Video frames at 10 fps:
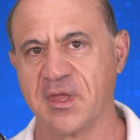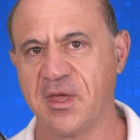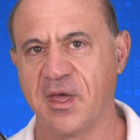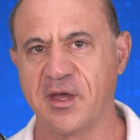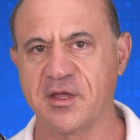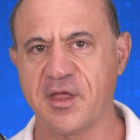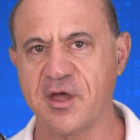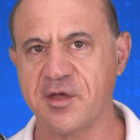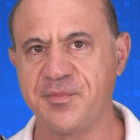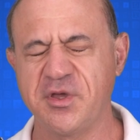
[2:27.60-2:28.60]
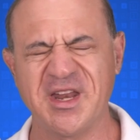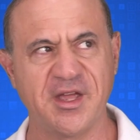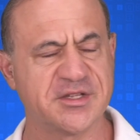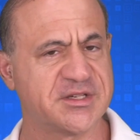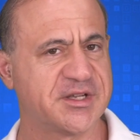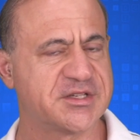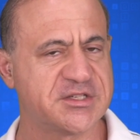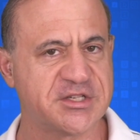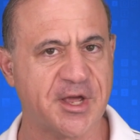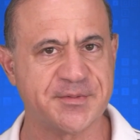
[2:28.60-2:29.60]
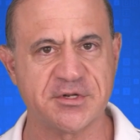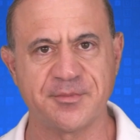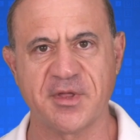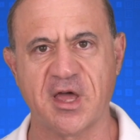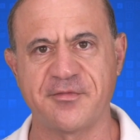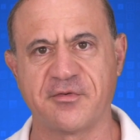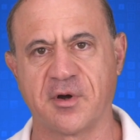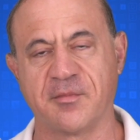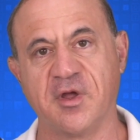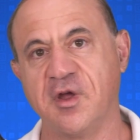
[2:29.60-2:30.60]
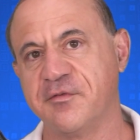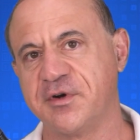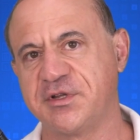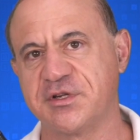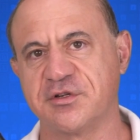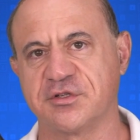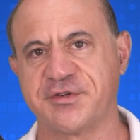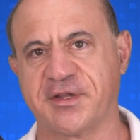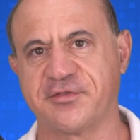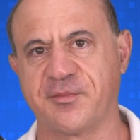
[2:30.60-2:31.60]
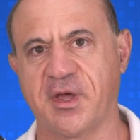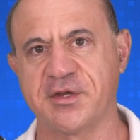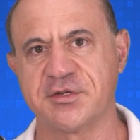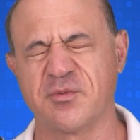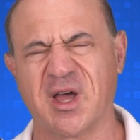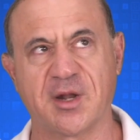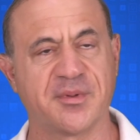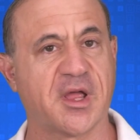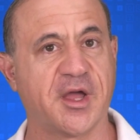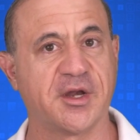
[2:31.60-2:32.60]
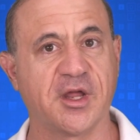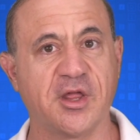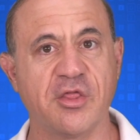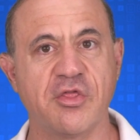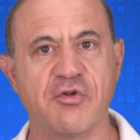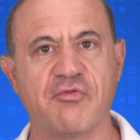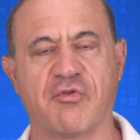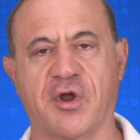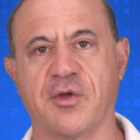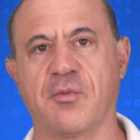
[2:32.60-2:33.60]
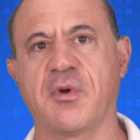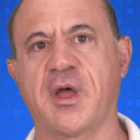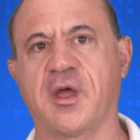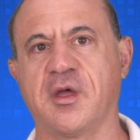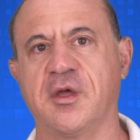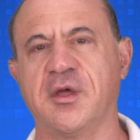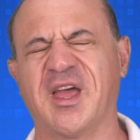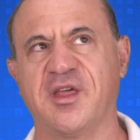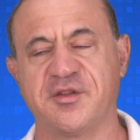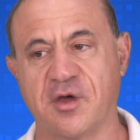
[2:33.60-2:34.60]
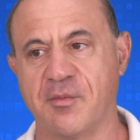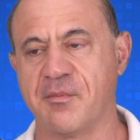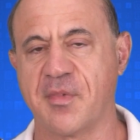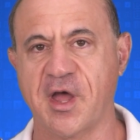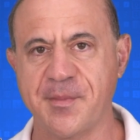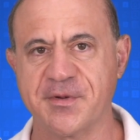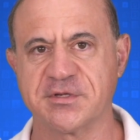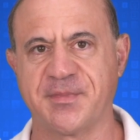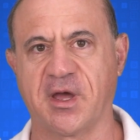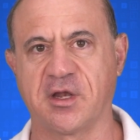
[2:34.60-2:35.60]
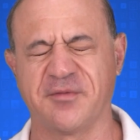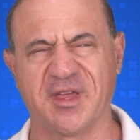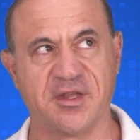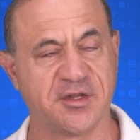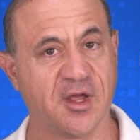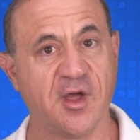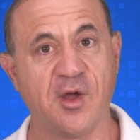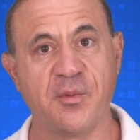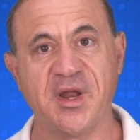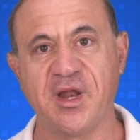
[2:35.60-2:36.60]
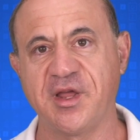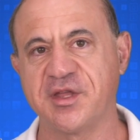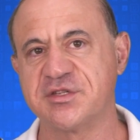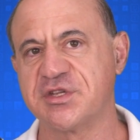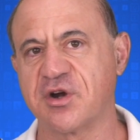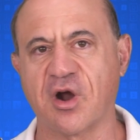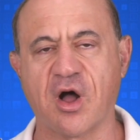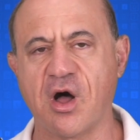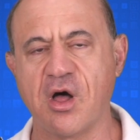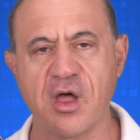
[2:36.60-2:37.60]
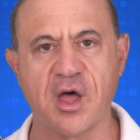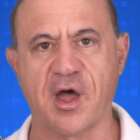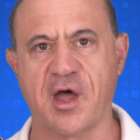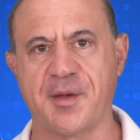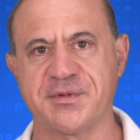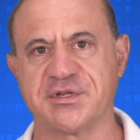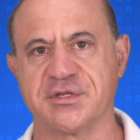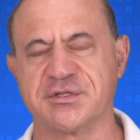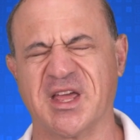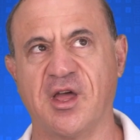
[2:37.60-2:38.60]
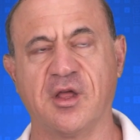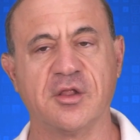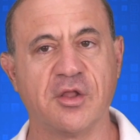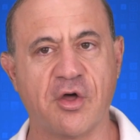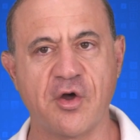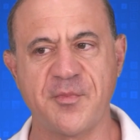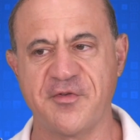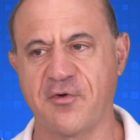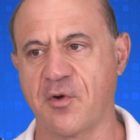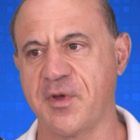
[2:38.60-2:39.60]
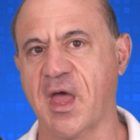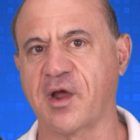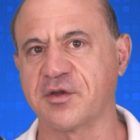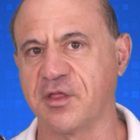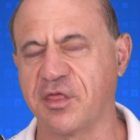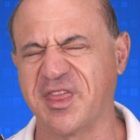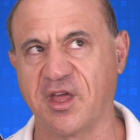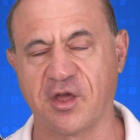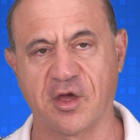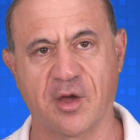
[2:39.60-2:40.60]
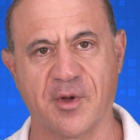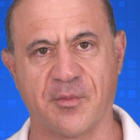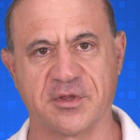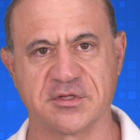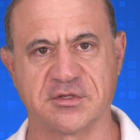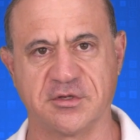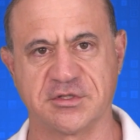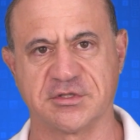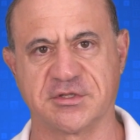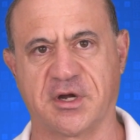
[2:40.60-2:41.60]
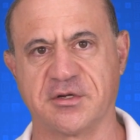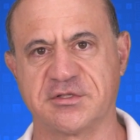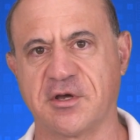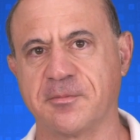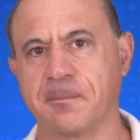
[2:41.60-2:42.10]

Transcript: and cloud computing is an exceptional platform for digital transformation when applied in the right way. So my perspective is we need to consider all options long before we actually think about what the solutions are. So